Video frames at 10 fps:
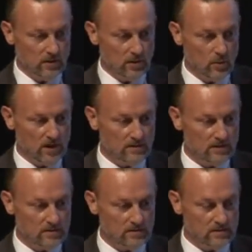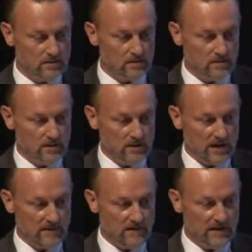What is
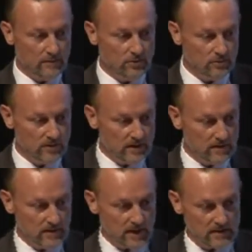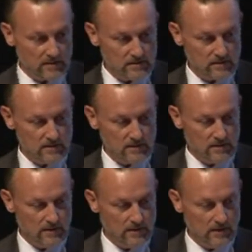available today as
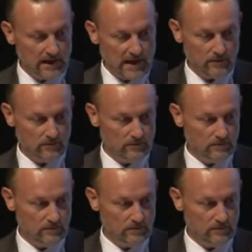cloud?